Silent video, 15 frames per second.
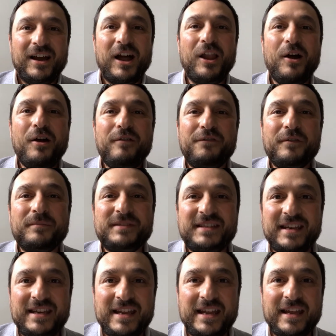Hello from
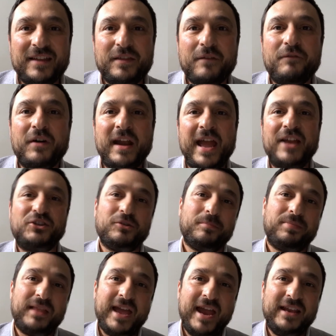Sydney and the Financial
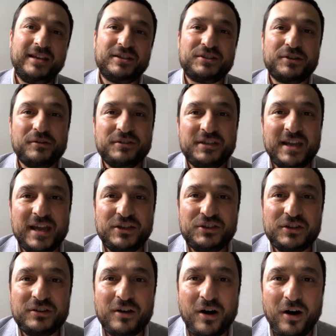Planning
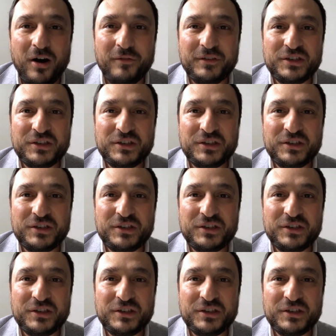Association of